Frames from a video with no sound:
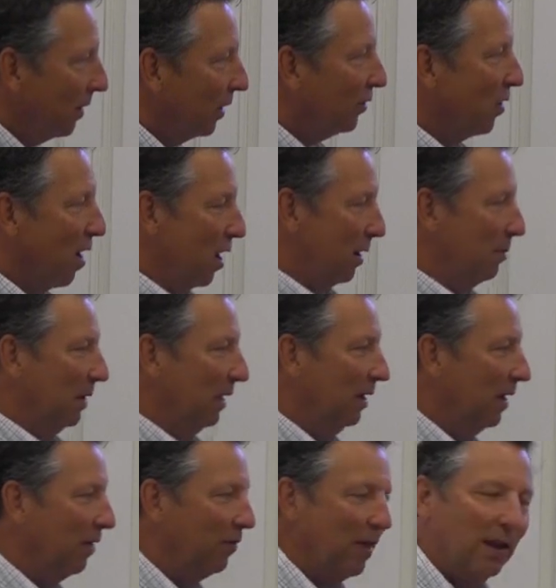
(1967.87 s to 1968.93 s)
autonomy,
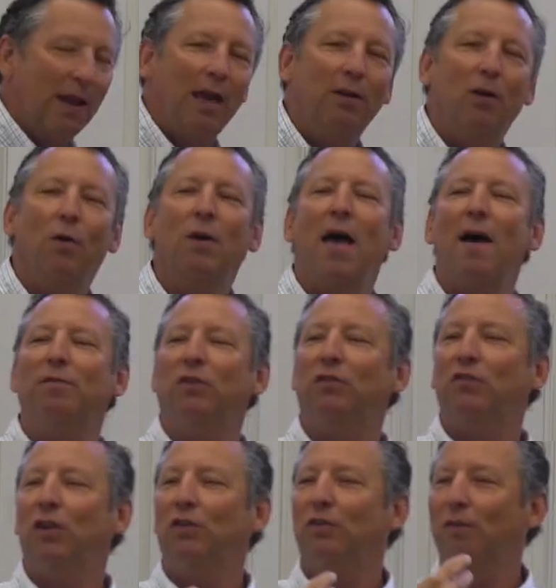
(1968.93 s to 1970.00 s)
if they don't have a
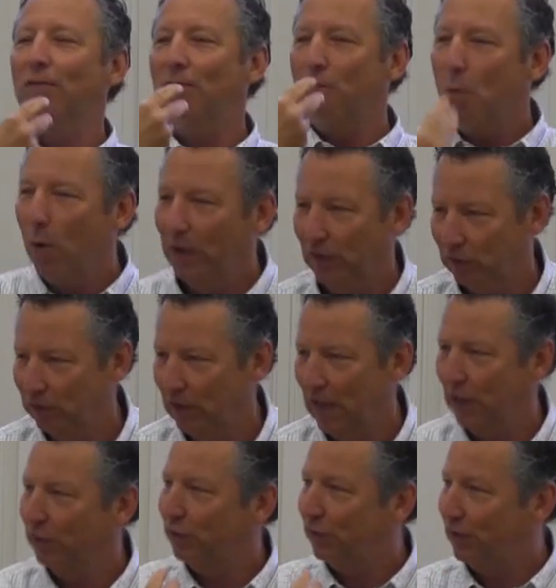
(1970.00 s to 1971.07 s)
sense of voice
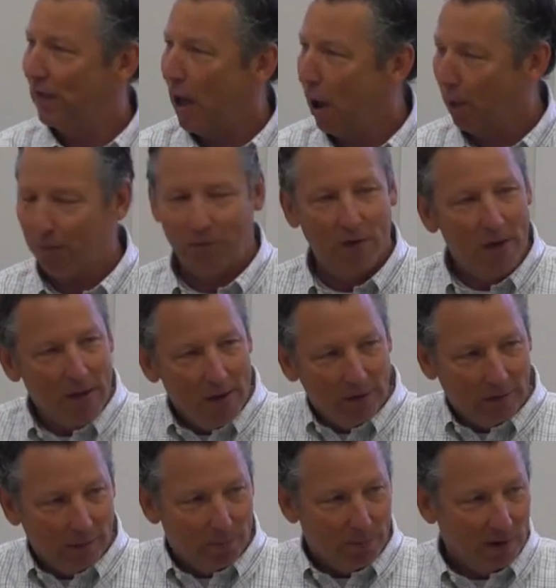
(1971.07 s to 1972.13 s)
and self
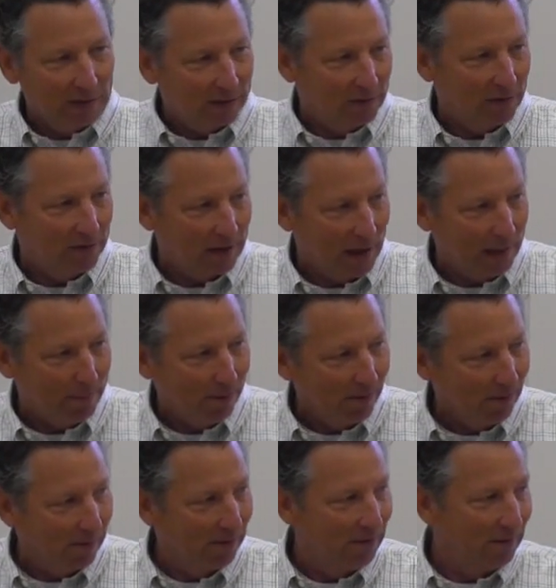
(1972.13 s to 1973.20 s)
to bring to the table,